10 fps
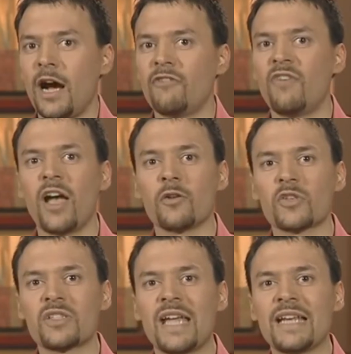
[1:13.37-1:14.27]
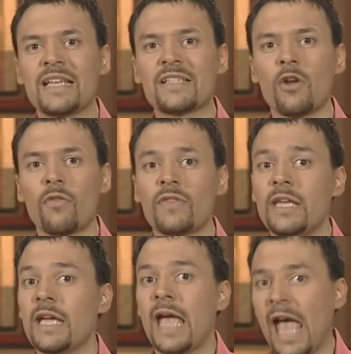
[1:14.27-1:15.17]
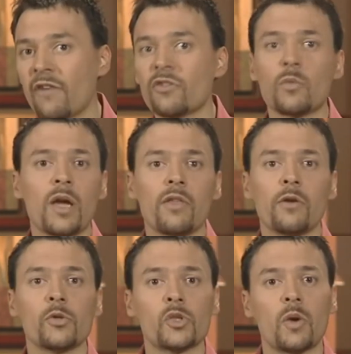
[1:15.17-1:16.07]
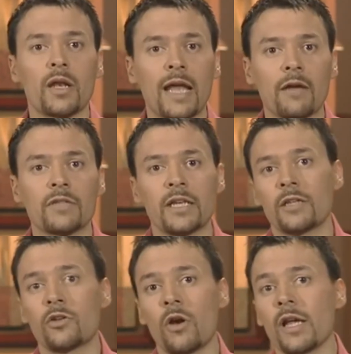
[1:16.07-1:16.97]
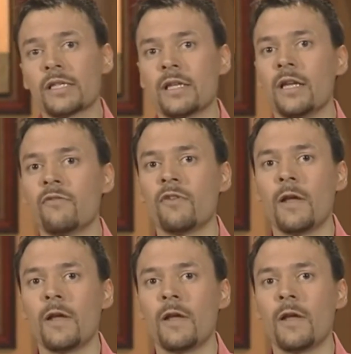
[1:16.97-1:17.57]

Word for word: final state is not the heaven where those who are now dead in Christ live,